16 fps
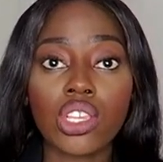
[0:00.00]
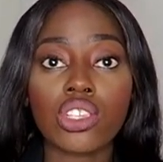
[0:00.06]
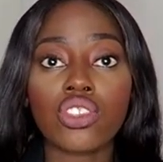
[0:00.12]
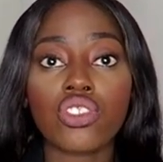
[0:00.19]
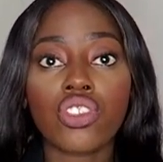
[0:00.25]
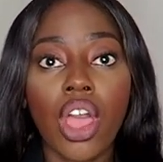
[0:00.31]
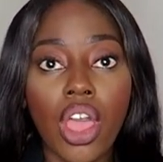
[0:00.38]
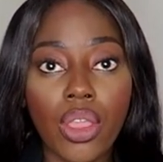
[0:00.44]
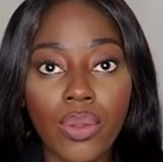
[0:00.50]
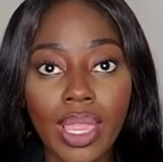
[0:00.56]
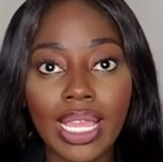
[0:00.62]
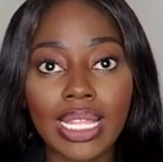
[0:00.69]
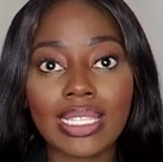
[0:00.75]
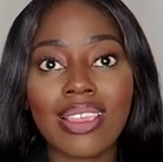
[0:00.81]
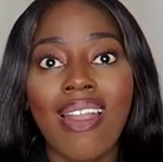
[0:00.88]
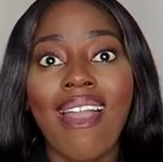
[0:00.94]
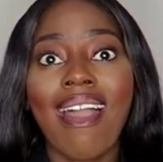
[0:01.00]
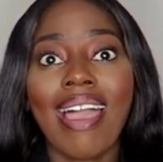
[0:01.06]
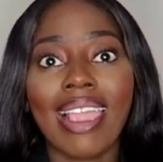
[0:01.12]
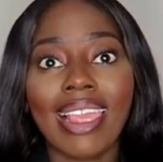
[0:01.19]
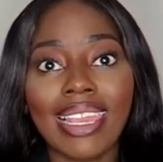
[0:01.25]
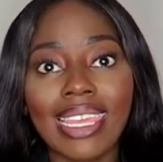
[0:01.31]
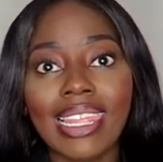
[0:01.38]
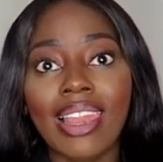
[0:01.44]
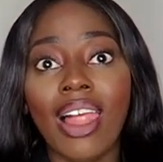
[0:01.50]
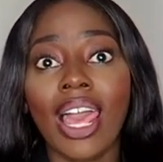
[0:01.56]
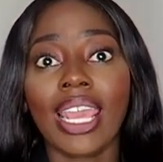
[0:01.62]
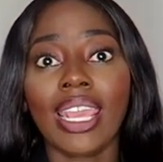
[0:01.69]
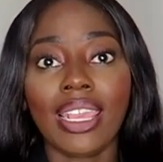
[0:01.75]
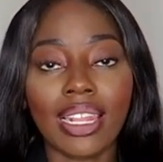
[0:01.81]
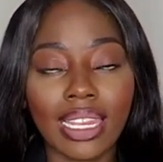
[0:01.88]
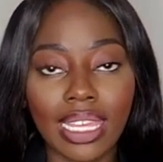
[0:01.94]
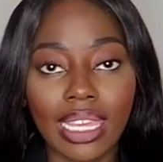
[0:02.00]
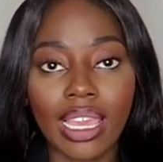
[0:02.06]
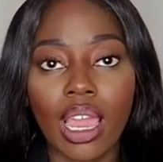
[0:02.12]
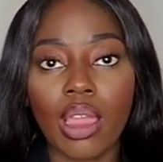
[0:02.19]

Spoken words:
So it's highly likely,